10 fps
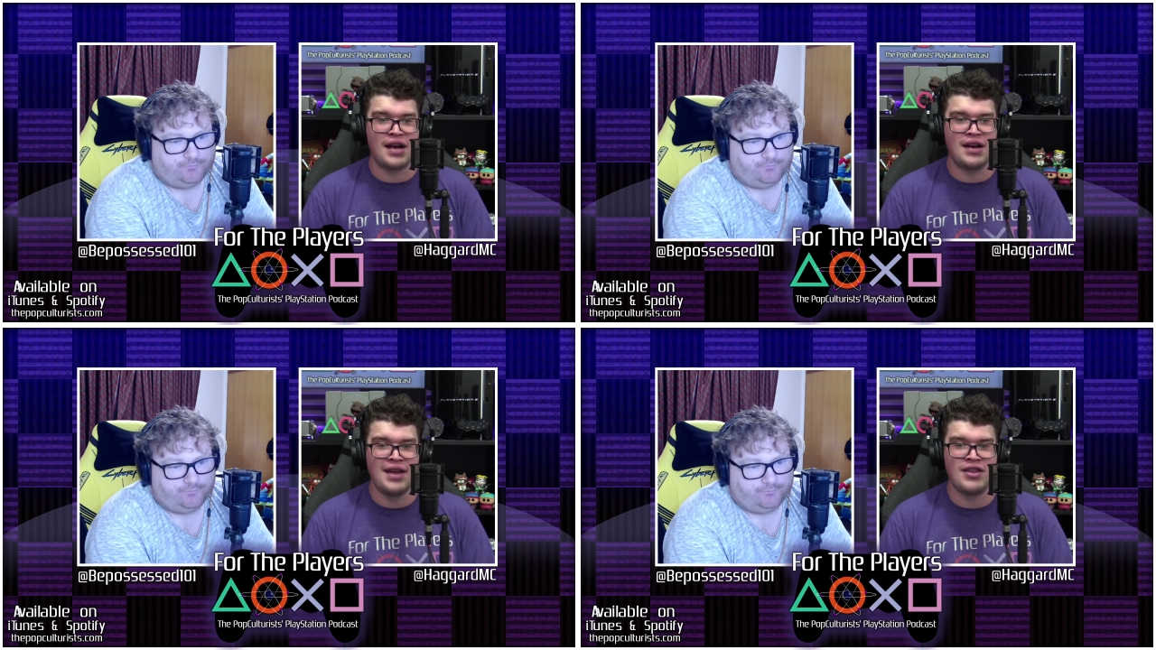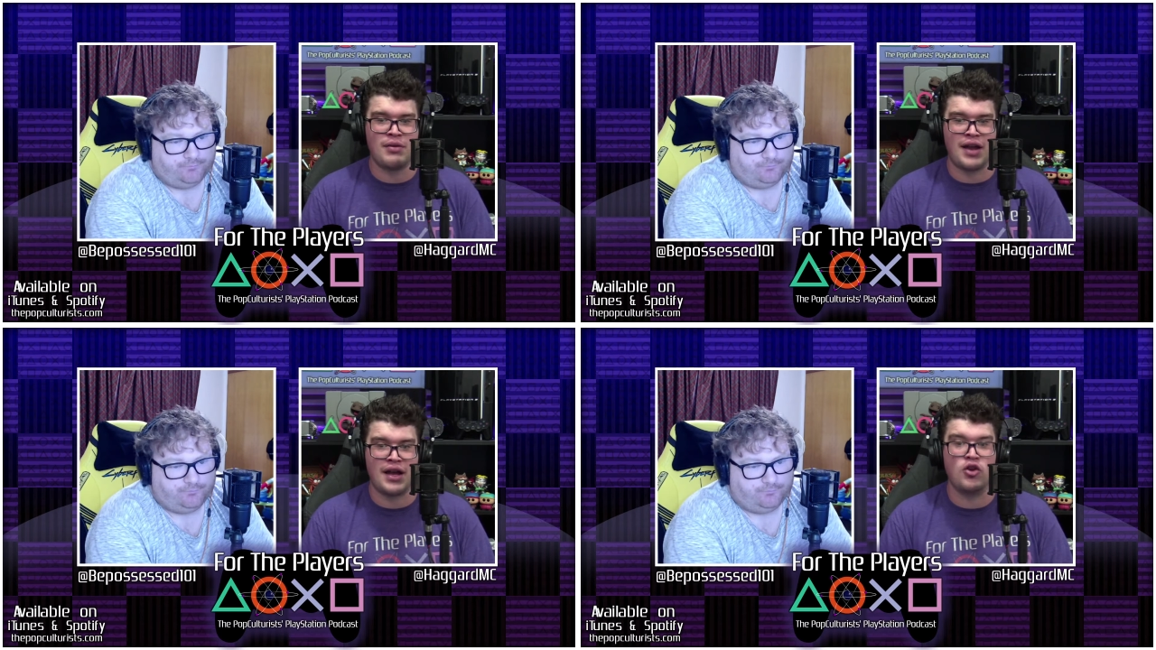Speaker 1: here. They'd be
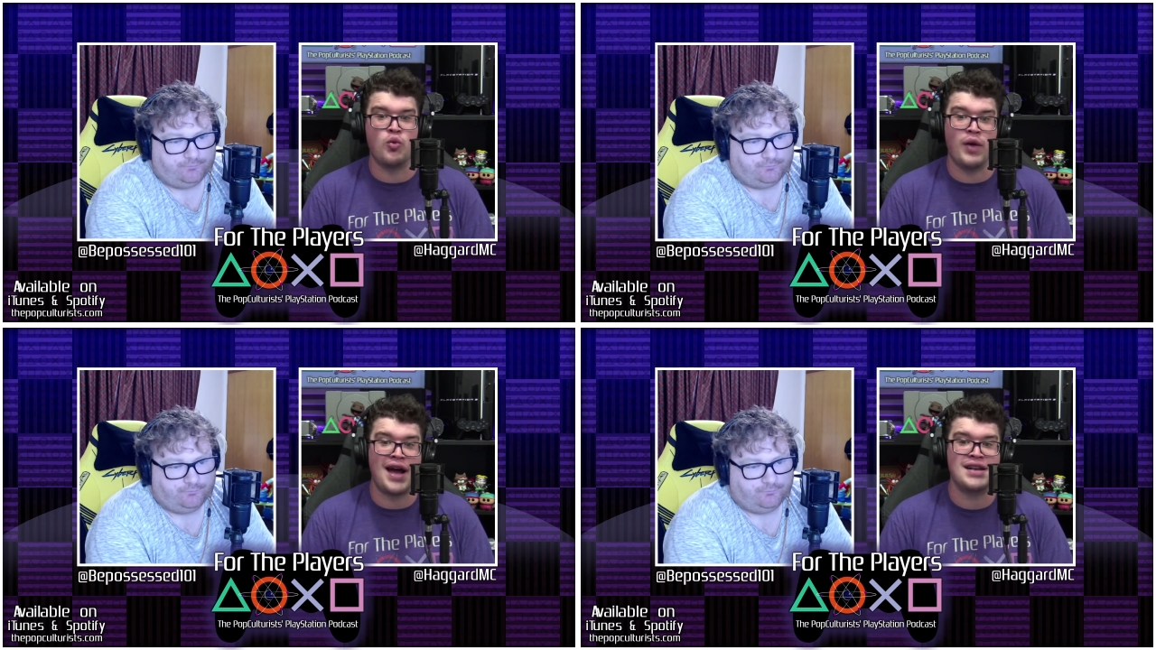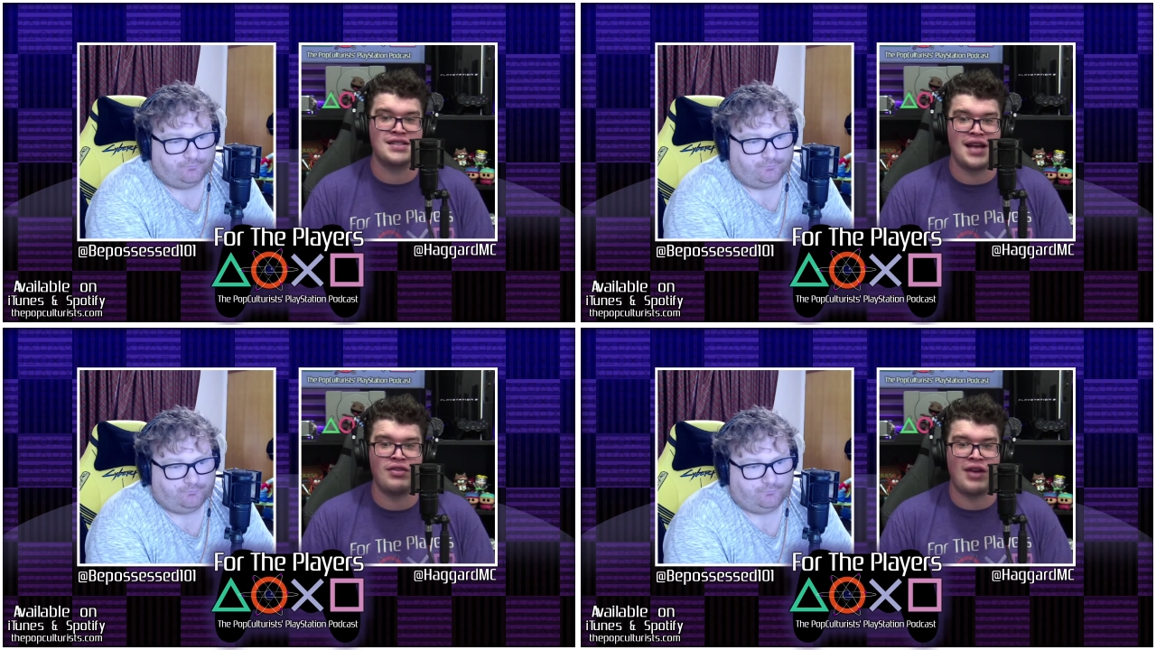like, look, we
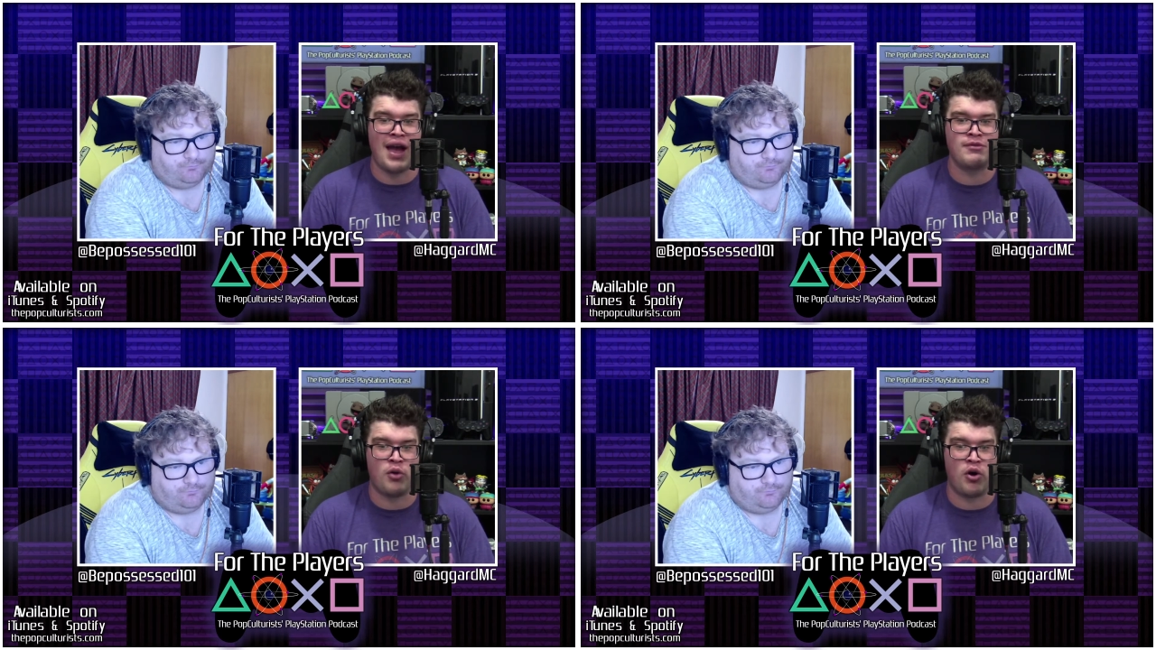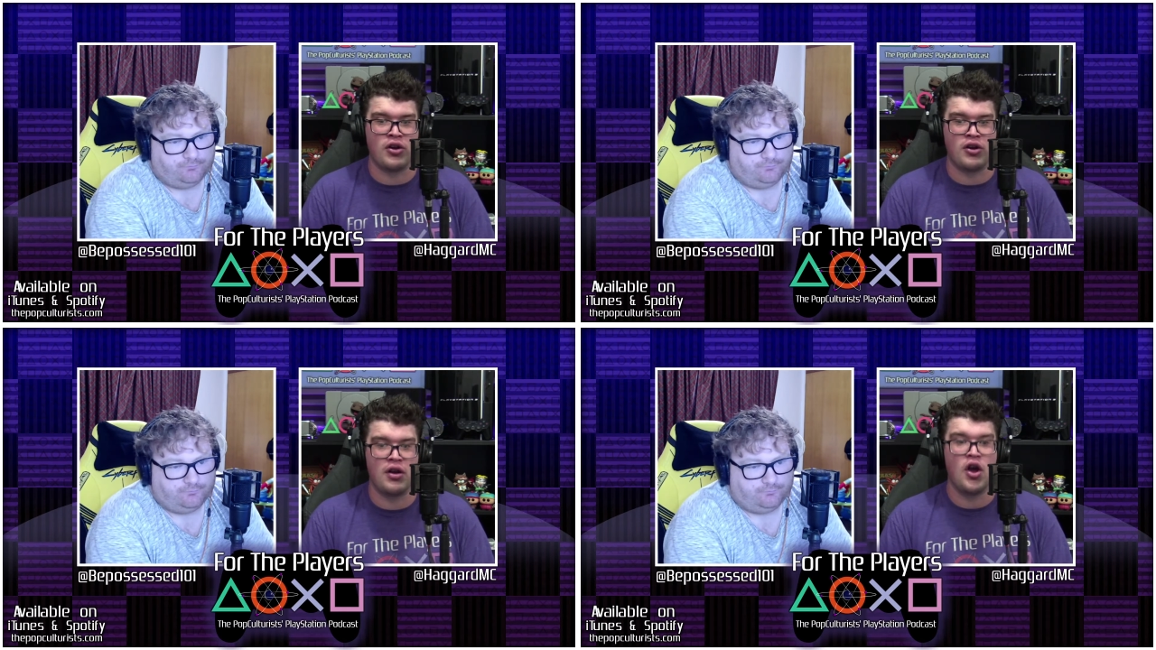understand the game's
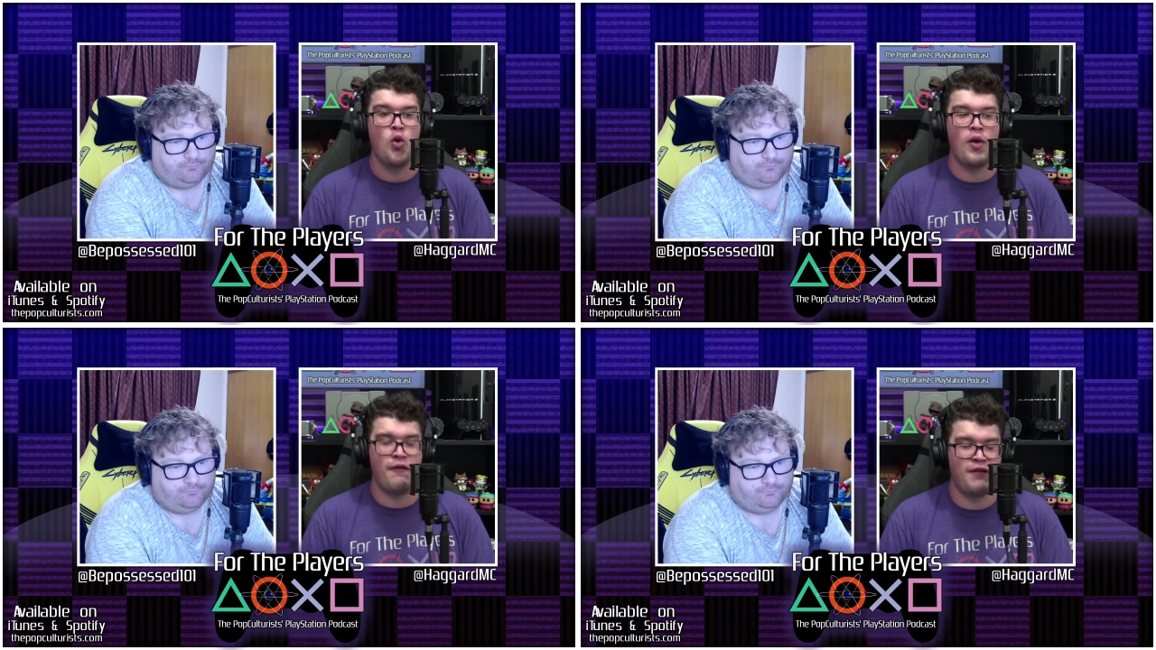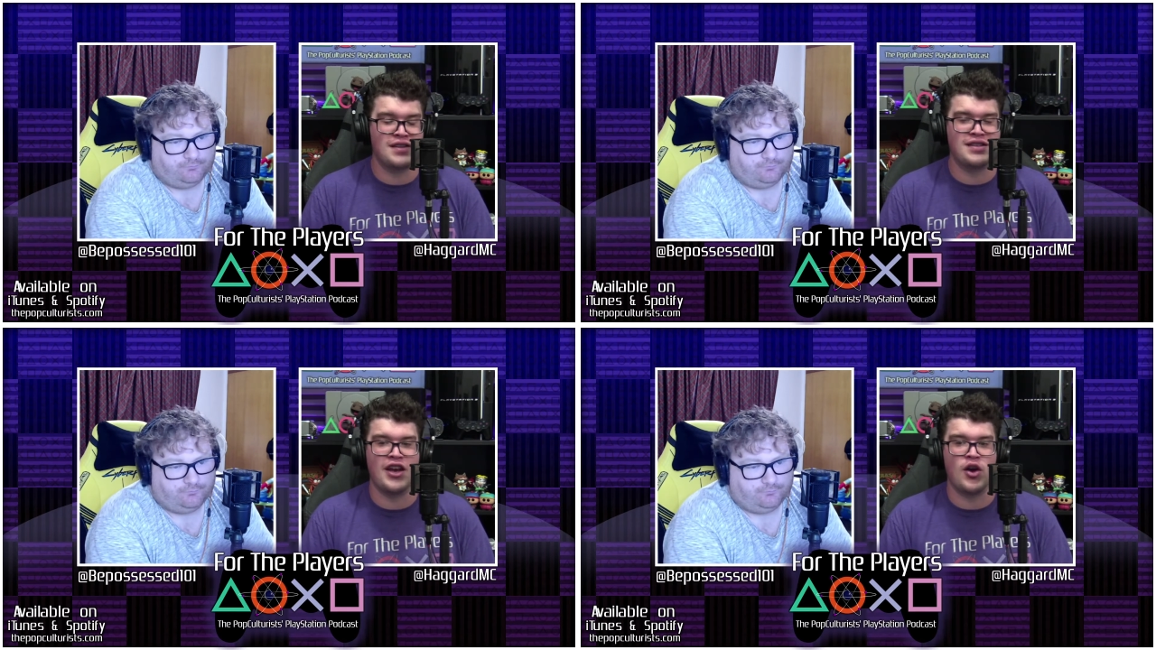broken. We're
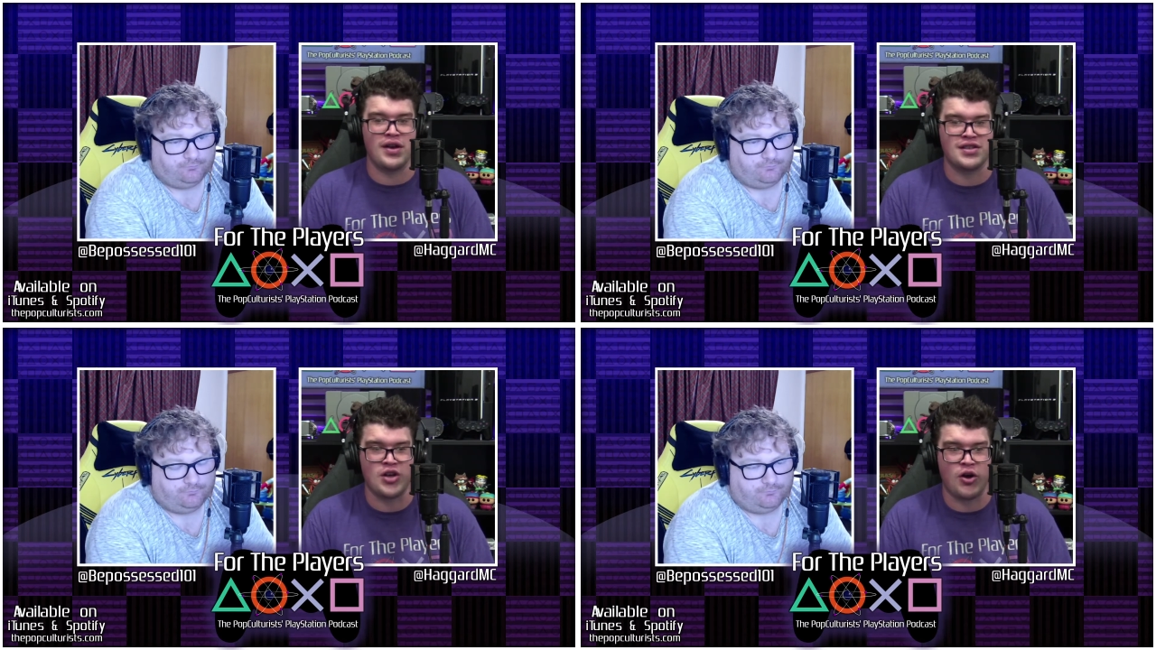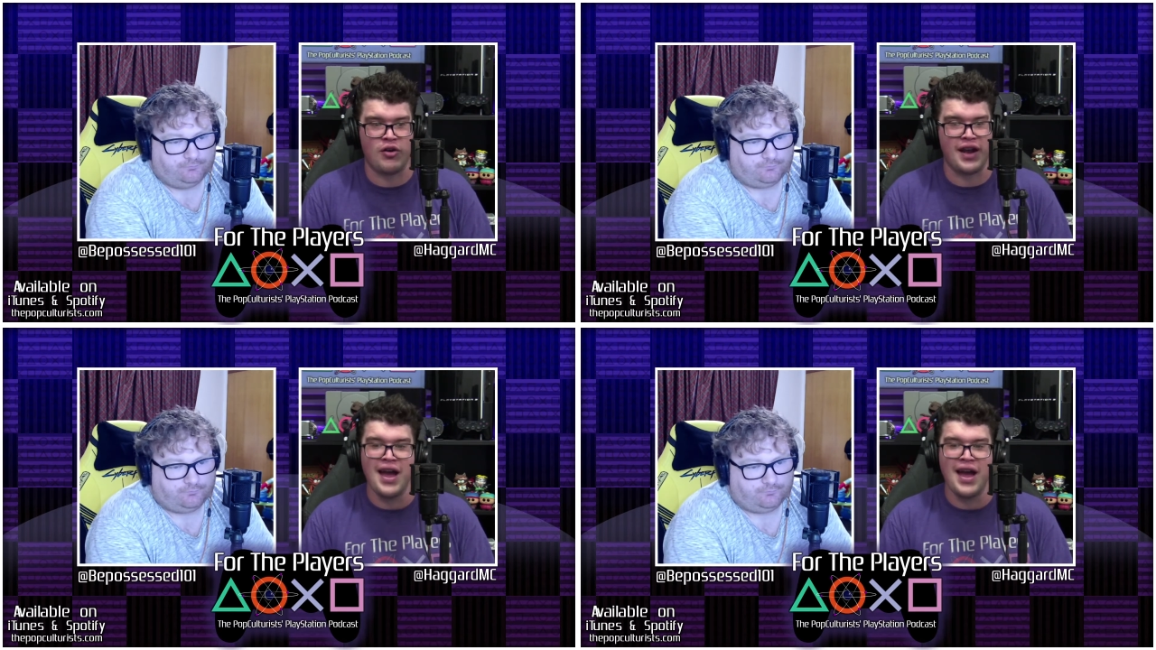fixing it. We're sorry.